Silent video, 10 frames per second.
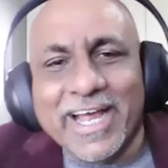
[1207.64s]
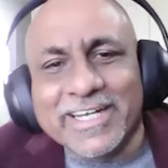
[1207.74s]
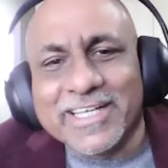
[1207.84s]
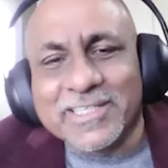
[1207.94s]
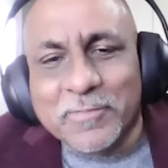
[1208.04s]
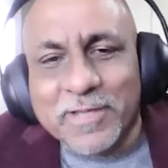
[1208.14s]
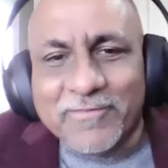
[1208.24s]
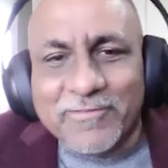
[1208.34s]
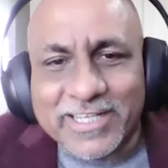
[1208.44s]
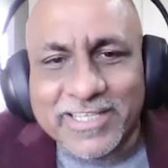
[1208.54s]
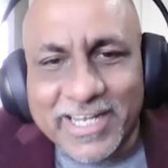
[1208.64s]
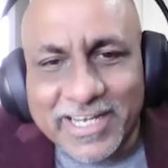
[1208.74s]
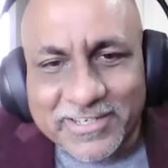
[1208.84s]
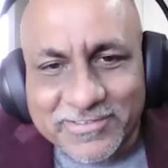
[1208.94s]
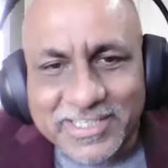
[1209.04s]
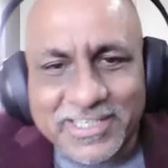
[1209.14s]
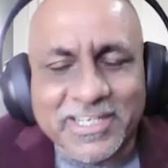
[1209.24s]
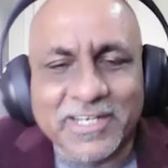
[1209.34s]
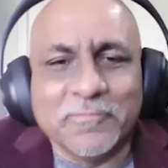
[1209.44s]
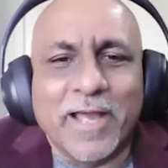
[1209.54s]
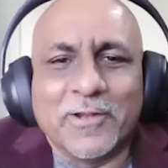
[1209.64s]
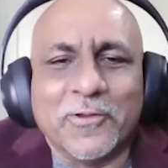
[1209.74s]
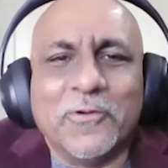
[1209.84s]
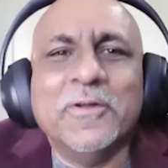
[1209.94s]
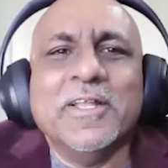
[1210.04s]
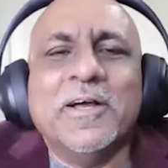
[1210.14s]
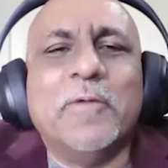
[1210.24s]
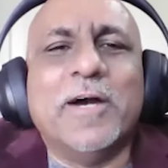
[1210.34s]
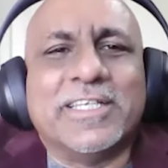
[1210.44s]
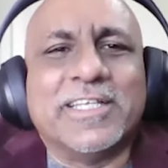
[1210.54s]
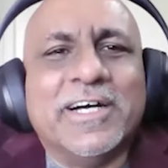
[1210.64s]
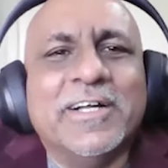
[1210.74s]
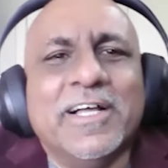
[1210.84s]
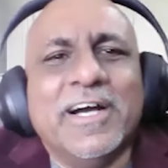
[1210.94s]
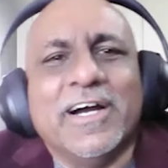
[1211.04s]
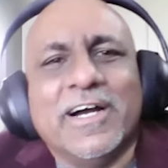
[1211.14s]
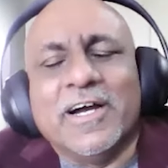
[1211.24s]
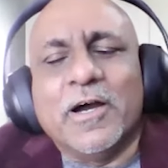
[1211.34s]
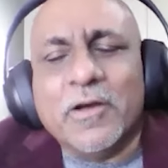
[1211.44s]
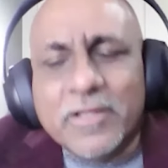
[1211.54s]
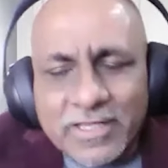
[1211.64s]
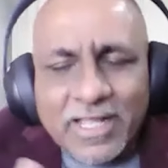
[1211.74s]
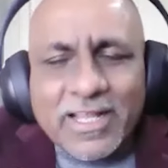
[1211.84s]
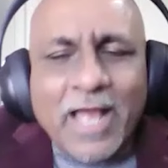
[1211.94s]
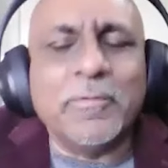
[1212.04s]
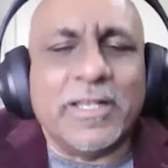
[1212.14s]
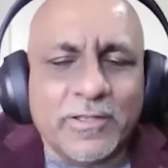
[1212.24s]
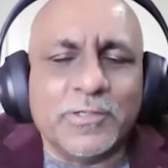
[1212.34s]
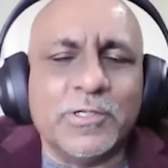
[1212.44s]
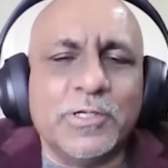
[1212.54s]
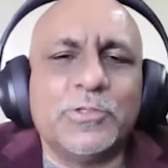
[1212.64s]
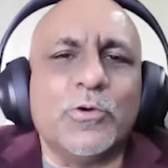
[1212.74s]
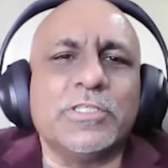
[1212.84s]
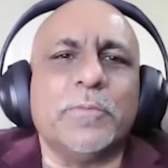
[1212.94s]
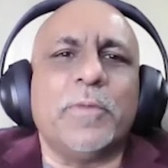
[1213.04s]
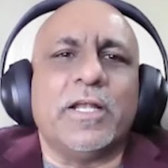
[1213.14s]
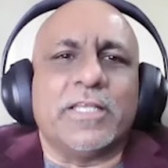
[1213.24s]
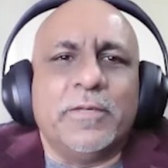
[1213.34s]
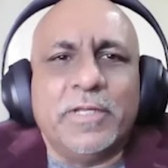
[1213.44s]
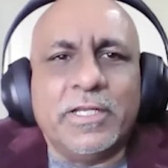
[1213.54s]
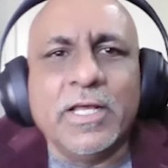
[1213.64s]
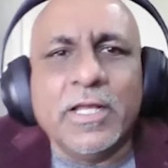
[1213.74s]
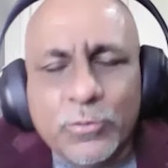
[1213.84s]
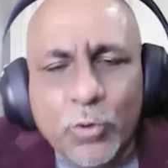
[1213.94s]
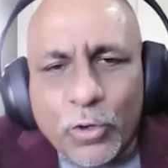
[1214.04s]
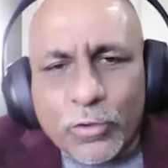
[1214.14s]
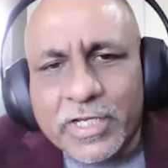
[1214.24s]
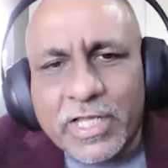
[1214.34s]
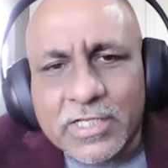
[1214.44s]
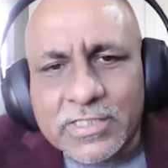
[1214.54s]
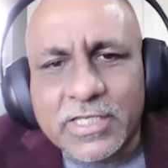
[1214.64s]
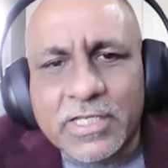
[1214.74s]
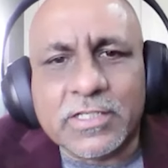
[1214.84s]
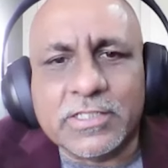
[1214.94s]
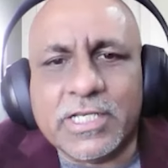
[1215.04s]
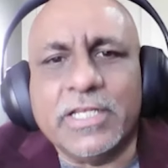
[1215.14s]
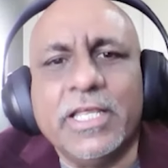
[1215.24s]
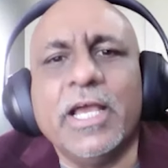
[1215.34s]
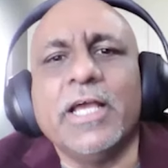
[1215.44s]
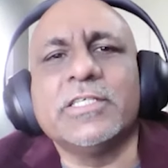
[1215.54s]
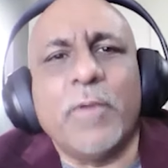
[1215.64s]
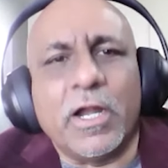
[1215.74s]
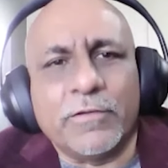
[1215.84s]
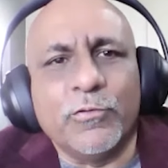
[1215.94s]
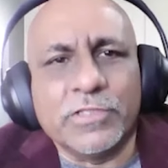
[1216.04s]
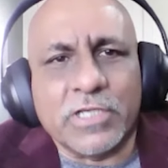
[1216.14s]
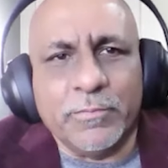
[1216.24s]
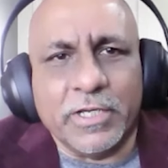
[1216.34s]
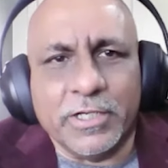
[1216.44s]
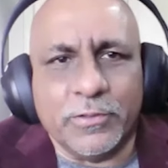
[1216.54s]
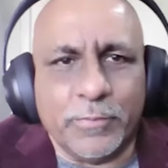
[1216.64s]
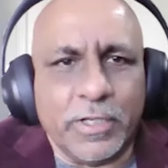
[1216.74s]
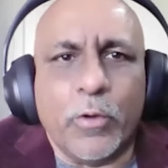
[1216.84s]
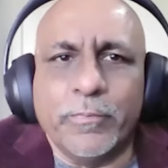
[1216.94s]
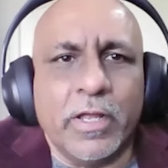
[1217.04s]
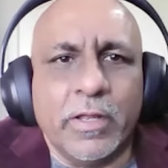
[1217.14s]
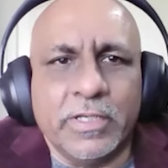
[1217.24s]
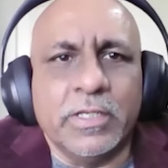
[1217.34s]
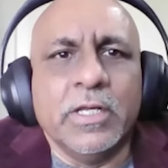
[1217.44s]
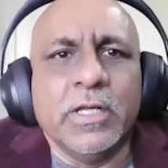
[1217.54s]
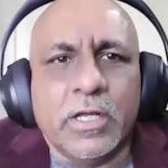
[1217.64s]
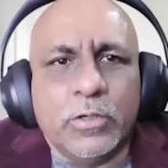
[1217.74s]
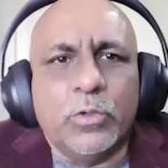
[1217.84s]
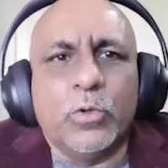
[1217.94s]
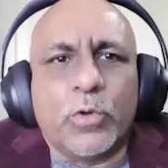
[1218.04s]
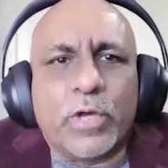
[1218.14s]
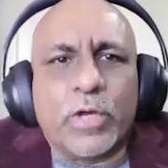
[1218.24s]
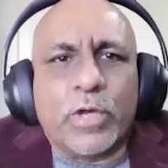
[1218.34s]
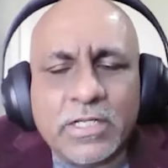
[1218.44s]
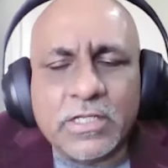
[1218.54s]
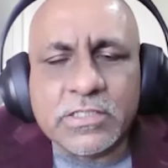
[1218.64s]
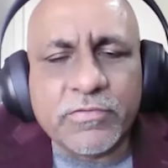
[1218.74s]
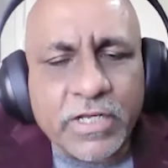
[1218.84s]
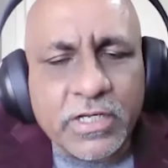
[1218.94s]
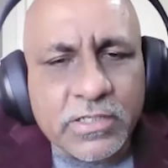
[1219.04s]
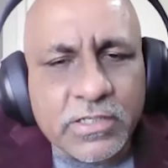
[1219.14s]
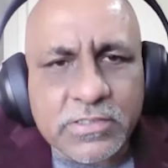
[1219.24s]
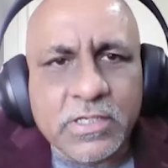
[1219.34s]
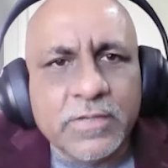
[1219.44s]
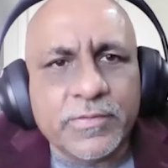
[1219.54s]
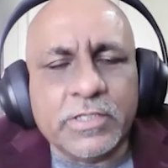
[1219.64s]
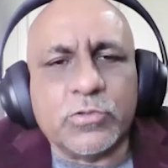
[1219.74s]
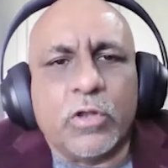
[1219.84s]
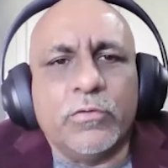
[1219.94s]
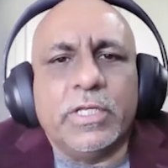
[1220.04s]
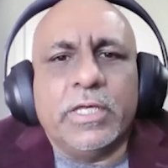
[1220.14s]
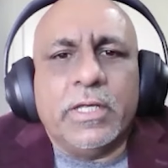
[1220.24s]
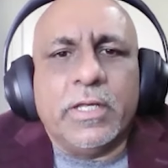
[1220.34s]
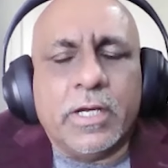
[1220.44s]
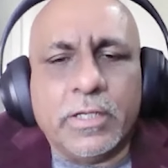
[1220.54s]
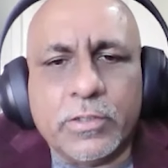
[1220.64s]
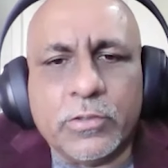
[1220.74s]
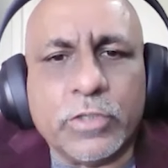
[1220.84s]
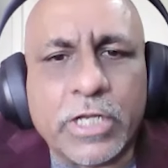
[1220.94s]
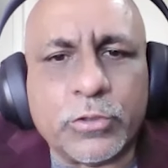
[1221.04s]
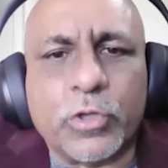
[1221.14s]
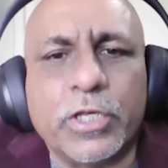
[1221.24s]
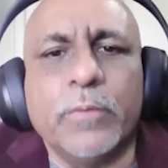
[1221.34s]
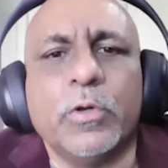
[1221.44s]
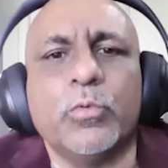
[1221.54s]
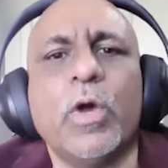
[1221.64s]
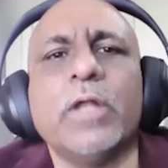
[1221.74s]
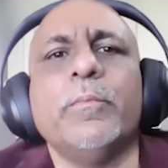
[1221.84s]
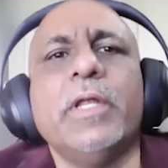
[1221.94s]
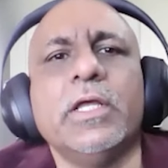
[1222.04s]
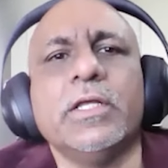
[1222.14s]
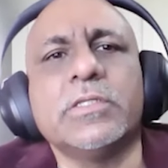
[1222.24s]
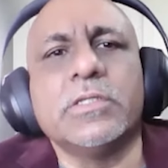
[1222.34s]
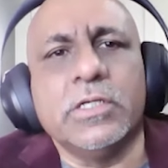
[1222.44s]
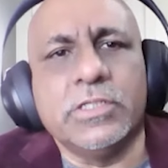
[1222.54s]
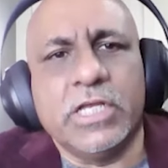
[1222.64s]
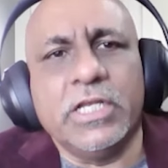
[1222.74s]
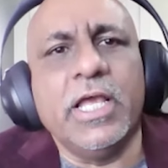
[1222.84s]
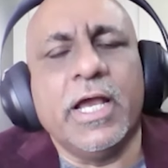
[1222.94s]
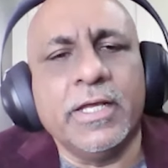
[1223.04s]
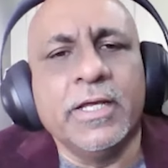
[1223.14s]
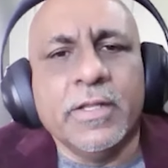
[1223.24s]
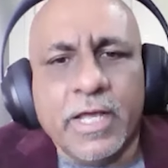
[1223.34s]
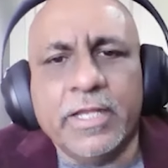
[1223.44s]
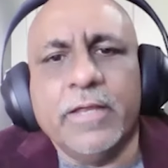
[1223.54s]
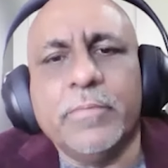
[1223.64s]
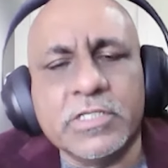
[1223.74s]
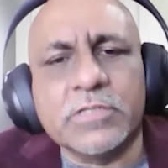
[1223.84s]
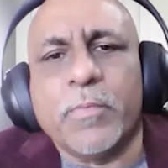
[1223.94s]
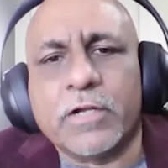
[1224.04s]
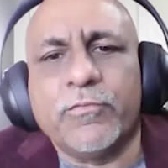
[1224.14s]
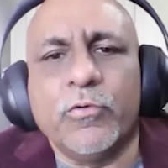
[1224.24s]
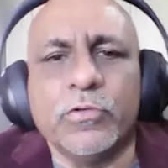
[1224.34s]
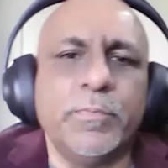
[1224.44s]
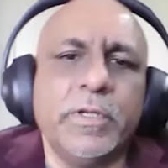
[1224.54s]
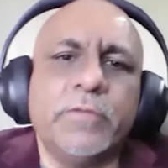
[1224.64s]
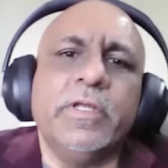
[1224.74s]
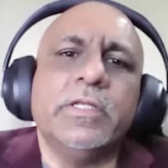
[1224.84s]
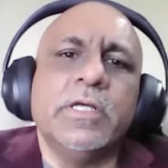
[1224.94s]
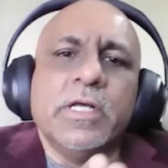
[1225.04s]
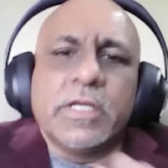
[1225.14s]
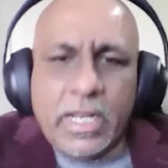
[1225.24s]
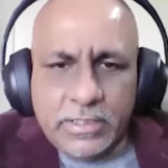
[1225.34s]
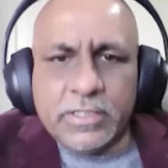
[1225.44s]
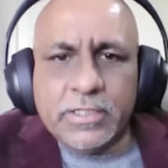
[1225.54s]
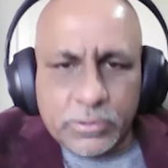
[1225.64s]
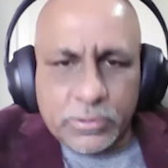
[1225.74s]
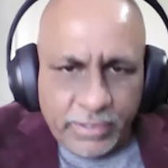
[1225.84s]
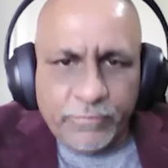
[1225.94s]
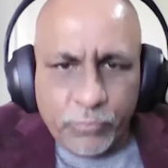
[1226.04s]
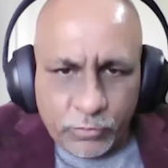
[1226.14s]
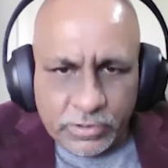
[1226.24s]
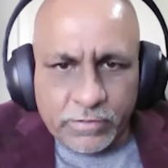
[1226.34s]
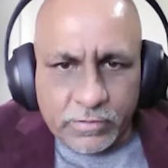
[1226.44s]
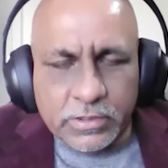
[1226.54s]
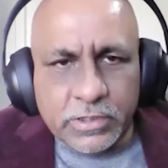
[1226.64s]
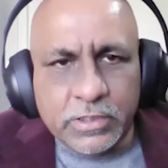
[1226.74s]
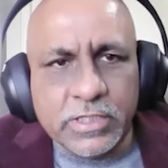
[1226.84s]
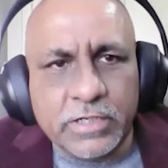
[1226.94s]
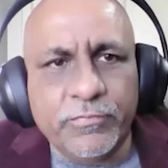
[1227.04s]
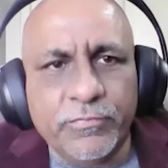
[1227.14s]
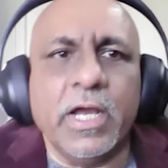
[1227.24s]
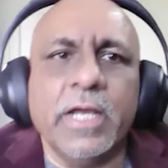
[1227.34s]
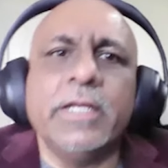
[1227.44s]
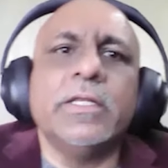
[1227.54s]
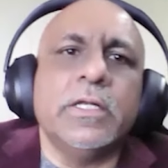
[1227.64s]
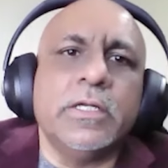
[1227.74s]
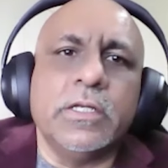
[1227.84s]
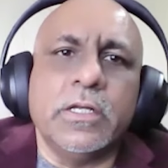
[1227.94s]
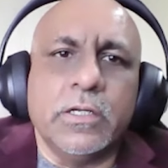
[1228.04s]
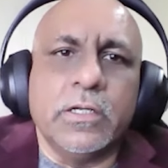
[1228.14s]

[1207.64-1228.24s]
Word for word: doesn't behave like the electricity here in Bangalore. Yeah. But uh, uh, I mean, uh, jokes apart, I mean, you already are seeing the Gen AI smartphones coming into. I mean, uh, you look at Canalys figures, it's already uh, uh, you know, they're talking about 1 billion uh, GenAI enabled smartphones between calendar year 24, the, the year that we are in, uh, uh